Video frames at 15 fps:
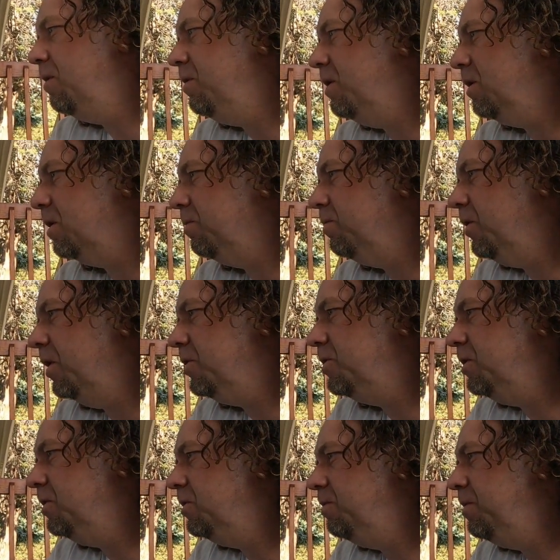maybe the
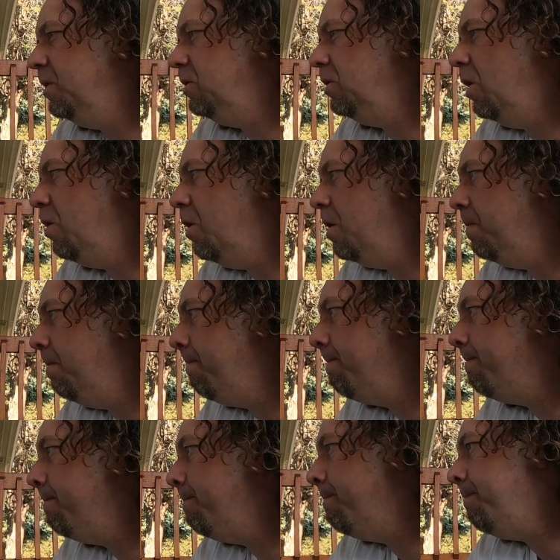compression is a bit lower.
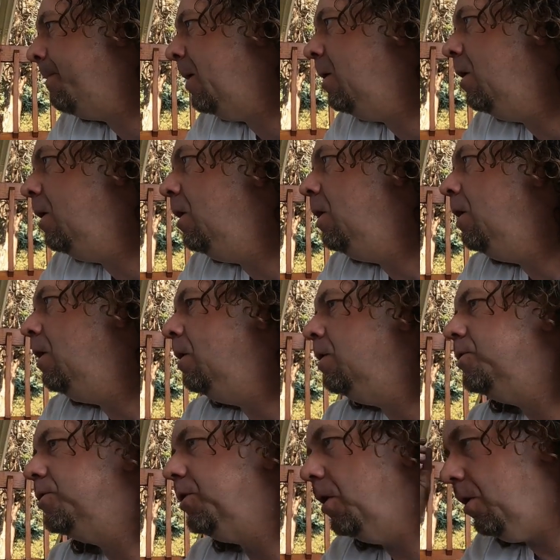
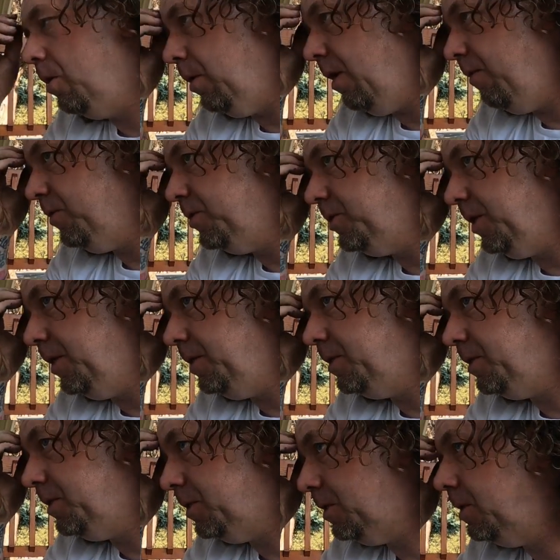So ever
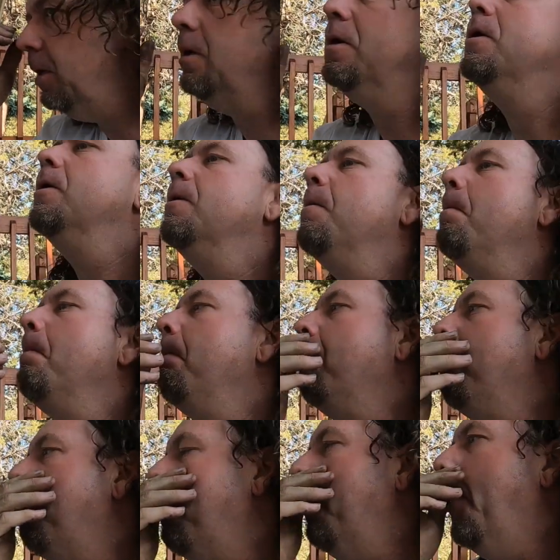since
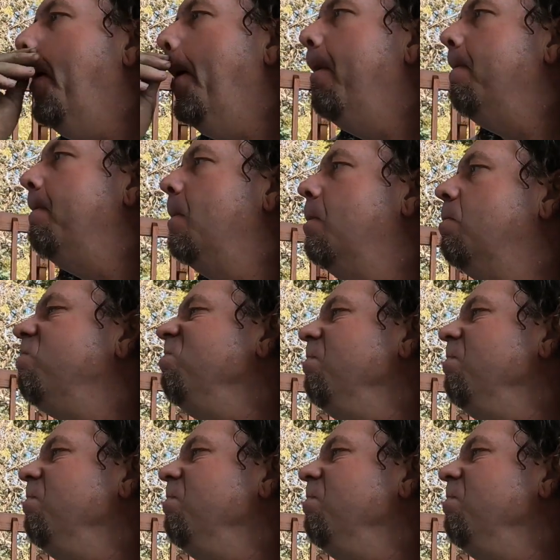um,